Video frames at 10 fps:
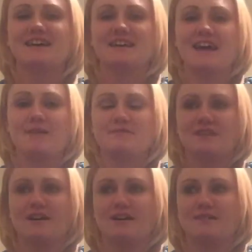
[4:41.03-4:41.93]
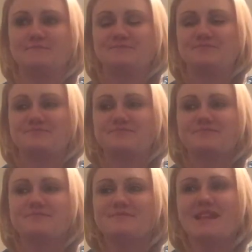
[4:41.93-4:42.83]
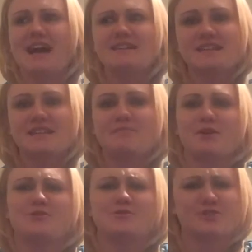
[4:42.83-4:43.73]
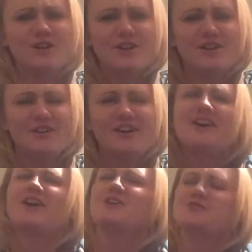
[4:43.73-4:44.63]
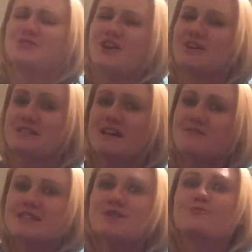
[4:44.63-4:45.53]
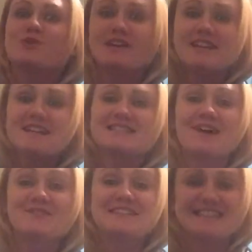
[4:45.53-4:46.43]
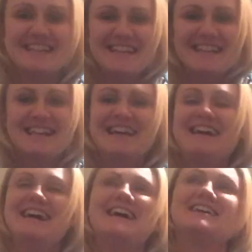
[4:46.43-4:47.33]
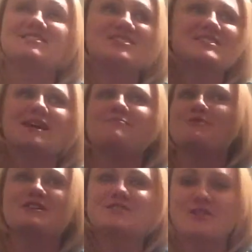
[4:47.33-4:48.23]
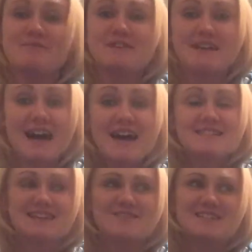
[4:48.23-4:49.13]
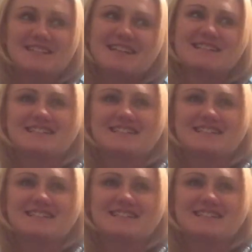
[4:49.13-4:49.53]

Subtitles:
I kept asking them, are you sure? Are you sure? 17? Really? 17? And she just kept reassuring me, yeah, 17,